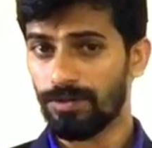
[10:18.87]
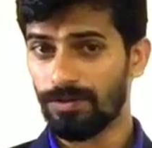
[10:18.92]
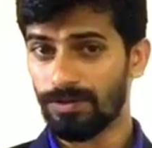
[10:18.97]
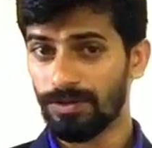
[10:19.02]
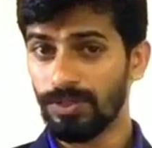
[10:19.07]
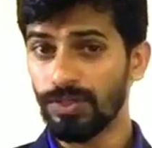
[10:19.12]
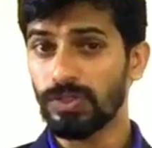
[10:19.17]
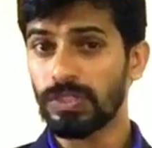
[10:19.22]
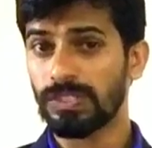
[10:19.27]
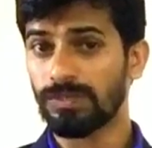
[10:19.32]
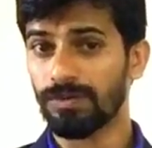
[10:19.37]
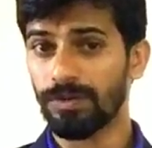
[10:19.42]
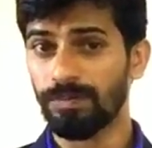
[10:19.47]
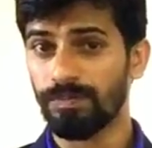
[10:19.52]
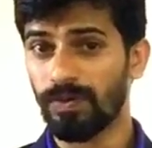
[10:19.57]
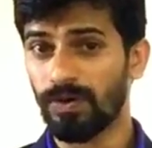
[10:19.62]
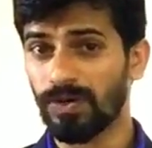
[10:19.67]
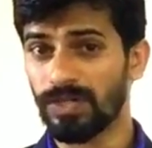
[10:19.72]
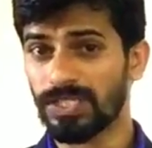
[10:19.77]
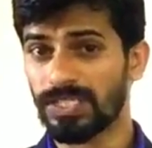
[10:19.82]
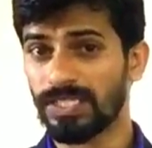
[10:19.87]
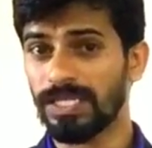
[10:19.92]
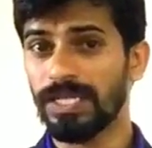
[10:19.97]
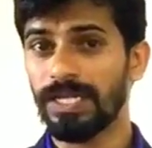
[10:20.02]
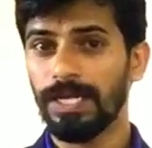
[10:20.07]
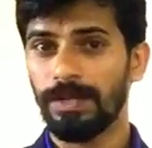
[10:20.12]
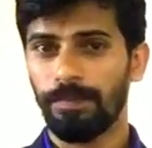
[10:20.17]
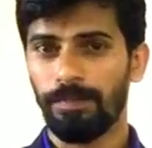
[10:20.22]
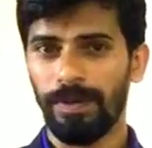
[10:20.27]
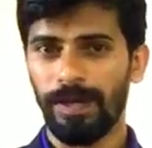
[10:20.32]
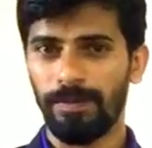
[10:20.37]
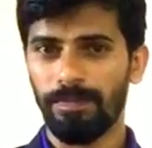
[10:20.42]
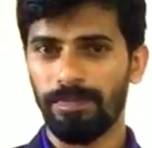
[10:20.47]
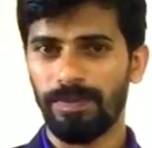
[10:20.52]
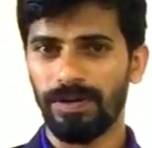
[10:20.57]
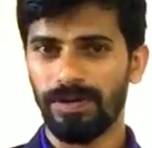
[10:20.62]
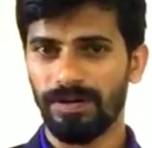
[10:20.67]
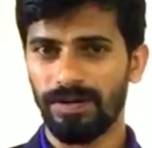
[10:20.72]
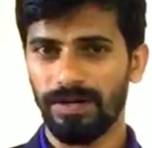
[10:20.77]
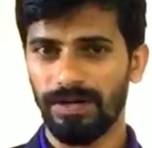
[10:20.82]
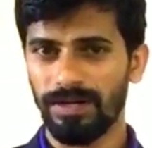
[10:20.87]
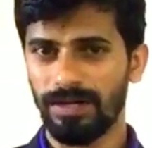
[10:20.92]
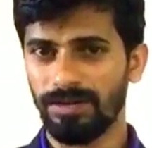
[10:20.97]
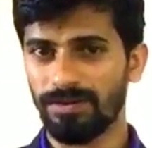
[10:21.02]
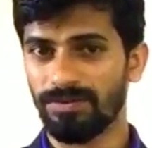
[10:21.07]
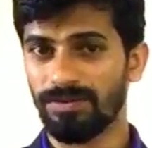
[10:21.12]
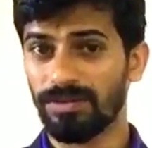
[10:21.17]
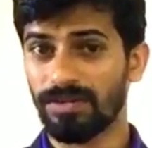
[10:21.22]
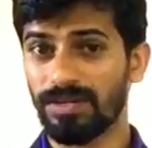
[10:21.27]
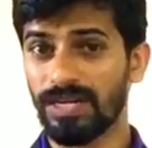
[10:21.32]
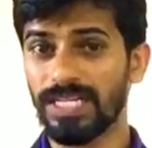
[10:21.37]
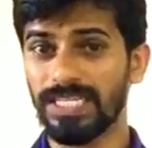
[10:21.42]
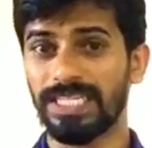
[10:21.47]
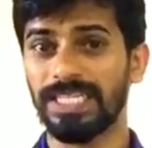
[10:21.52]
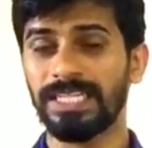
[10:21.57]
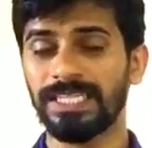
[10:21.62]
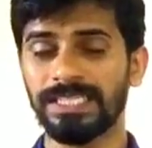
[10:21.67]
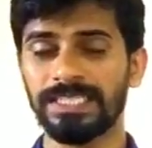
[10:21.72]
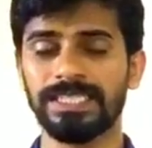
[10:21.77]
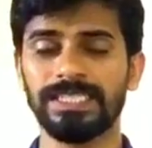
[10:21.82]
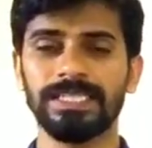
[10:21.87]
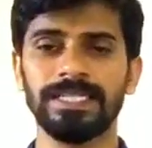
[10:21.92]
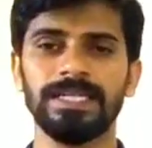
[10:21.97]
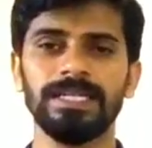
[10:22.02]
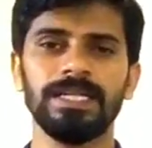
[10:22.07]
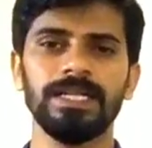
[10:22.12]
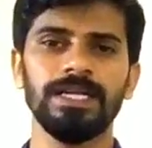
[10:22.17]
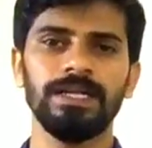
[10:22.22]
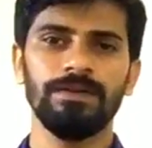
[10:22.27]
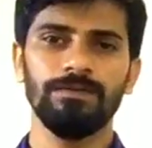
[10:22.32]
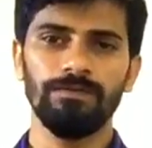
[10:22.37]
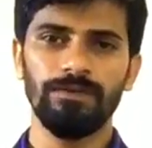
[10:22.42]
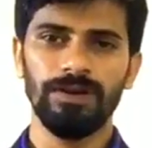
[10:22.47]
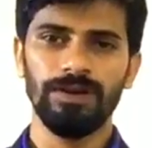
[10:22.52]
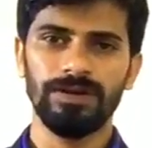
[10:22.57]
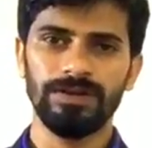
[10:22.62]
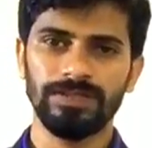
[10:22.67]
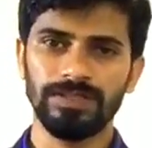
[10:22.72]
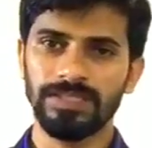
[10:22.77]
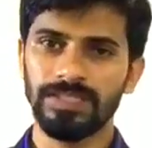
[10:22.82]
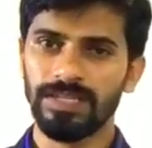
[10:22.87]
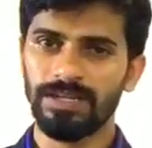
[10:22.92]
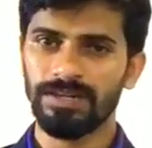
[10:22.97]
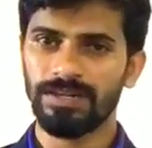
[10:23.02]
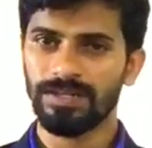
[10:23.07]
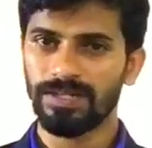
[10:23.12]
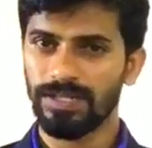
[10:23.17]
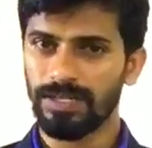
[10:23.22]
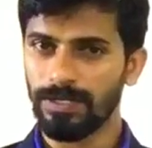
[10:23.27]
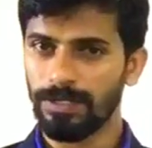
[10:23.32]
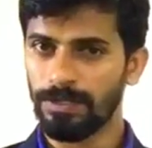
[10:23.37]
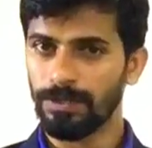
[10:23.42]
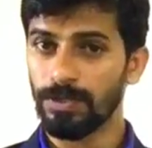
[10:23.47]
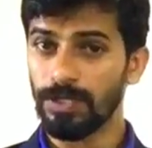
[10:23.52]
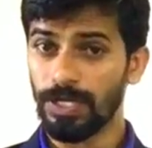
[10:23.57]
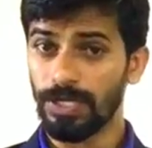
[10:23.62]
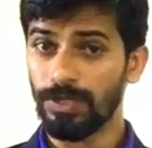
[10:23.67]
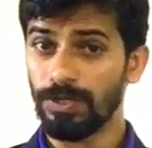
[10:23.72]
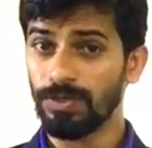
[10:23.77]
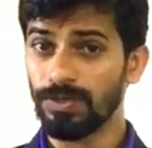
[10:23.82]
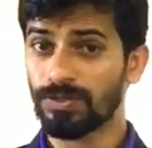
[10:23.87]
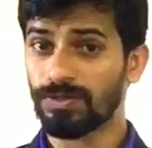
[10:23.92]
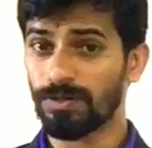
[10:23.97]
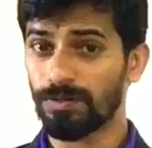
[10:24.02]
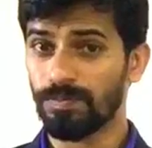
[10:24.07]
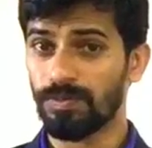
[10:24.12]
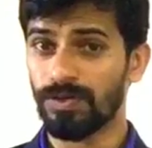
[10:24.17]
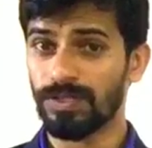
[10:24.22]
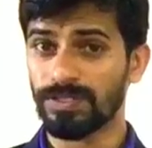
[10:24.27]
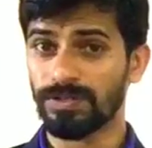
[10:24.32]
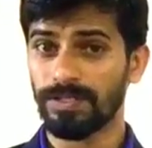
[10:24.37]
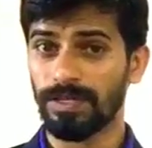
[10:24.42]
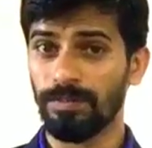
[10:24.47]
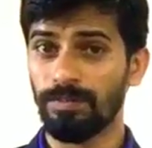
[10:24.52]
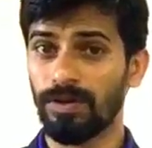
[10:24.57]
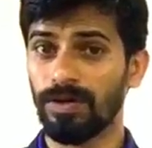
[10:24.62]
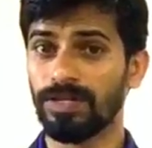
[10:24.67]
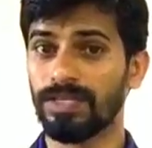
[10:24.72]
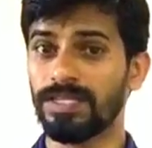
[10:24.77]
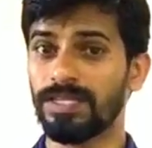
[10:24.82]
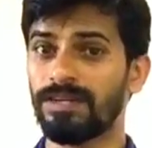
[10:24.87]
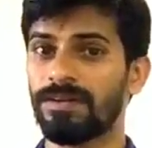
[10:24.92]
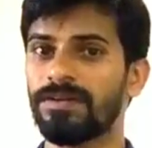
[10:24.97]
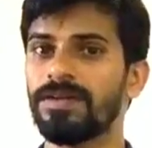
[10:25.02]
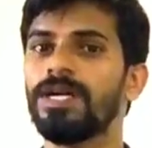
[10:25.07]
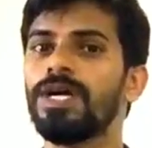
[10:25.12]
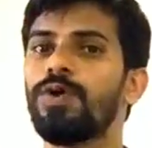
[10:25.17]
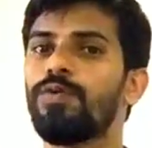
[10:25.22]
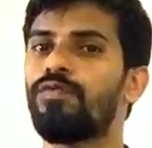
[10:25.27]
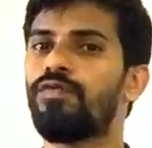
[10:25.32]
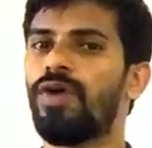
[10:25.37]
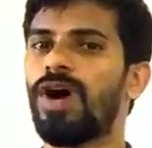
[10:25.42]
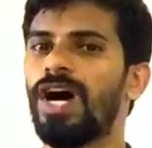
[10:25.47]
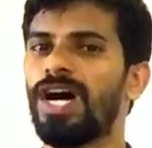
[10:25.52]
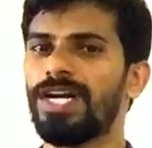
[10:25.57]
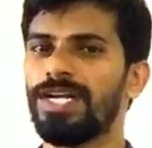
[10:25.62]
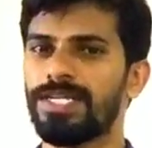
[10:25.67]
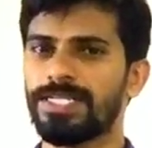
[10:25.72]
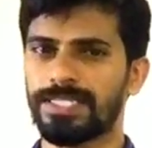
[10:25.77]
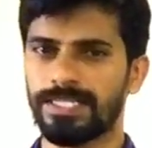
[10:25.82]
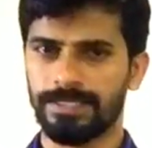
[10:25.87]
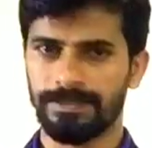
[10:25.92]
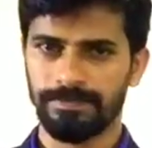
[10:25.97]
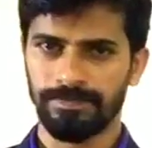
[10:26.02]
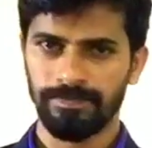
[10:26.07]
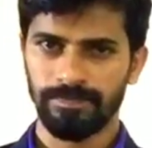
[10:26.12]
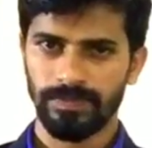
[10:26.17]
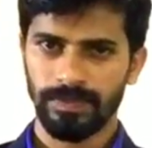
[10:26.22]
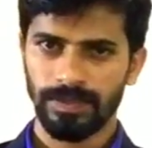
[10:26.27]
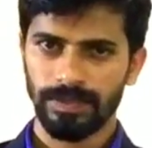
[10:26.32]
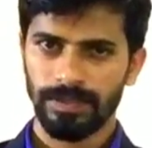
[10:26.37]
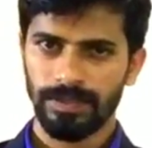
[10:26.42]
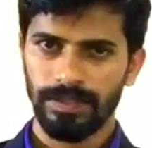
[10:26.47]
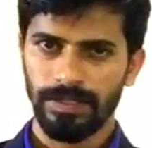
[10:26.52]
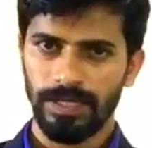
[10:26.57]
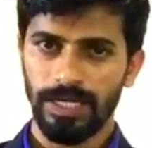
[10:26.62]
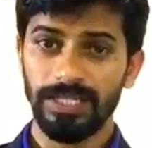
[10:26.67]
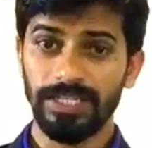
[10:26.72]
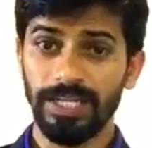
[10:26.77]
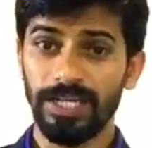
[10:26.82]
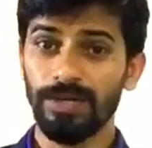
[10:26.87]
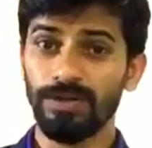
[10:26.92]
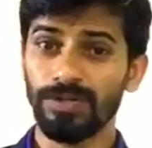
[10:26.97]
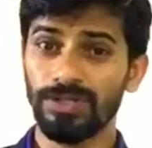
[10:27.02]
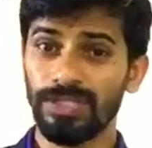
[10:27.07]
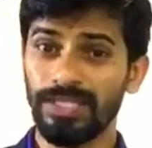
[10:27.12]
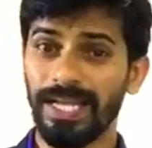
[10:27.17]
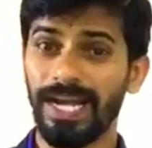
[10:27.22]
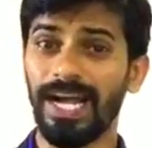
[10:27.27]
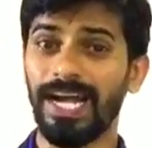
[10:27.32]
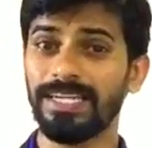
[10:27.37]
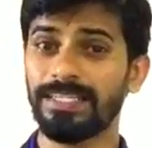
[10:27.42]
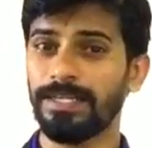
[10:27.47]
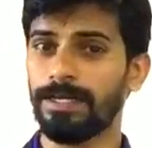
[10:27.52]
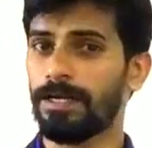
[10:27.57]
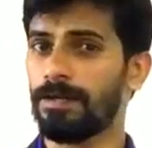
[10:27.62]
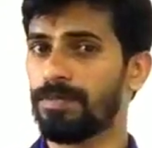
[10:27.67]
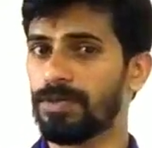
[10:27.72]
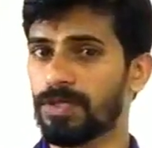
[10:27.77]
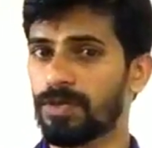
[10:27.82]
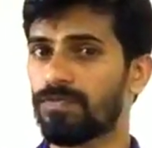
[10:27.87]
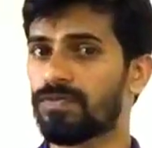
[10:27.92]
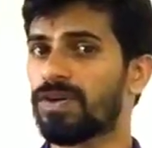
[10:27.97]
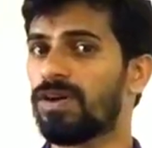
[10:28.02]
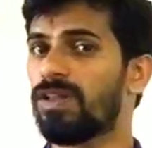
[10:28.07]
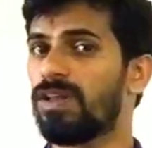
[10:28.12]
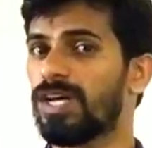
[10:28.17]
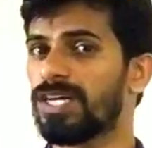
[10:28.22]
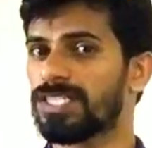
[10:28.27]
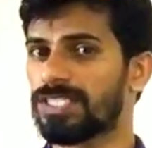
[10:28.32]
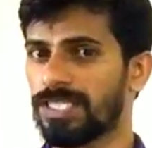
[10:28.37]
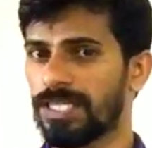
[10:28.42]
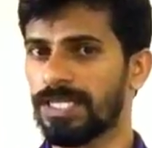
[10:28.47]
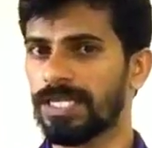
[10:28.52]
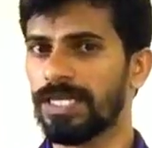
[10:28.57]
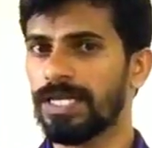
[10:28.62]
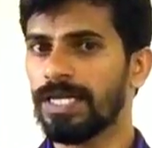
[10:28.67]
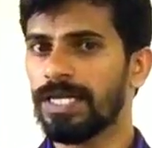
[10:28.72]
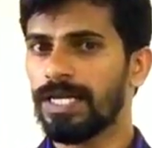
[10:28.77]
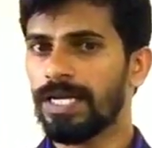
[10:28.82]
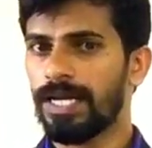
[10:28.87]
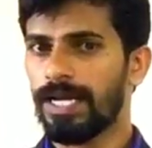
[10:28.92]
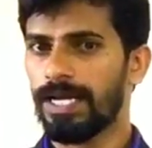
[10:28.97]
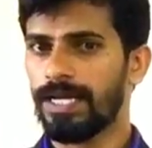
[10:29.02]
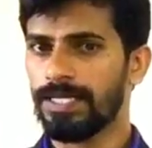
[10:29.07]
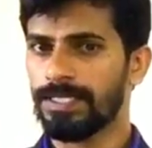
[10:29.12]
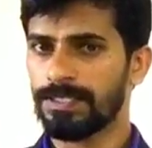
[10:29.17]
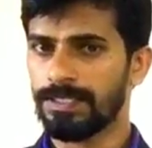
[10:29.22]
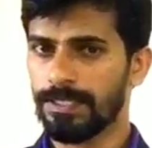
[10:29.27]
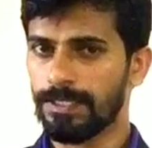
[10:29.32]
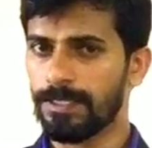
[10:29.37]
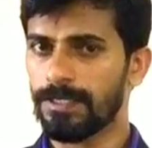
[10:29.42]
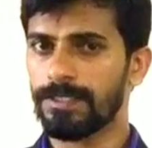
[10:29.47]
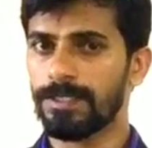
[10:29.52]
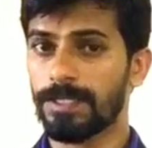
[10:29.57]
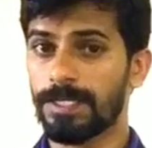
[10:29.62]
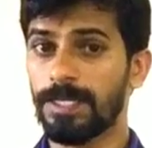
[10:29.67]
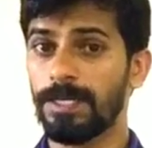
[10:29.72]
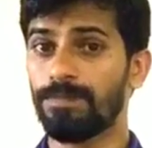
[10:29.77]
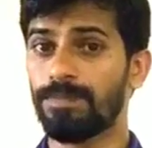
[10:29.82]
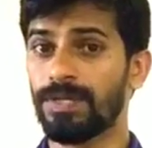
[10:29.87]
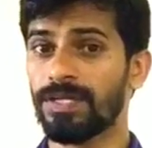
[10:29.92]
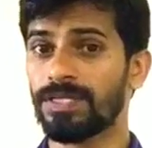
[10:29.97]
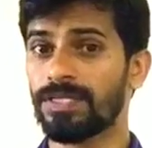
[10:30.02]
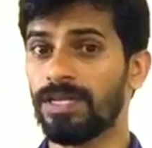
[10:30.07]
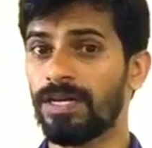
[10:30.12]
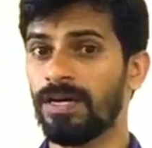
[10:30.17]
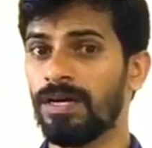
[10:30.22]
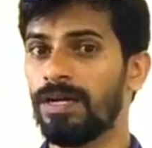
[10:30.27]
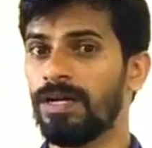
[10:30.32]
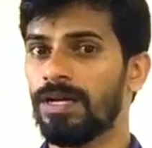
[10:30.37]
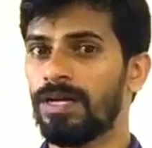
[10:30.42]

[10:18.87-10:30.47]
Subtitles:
news reports, paper cuttings, where their news reports about their fights. And they had the habit of collecting and keeping the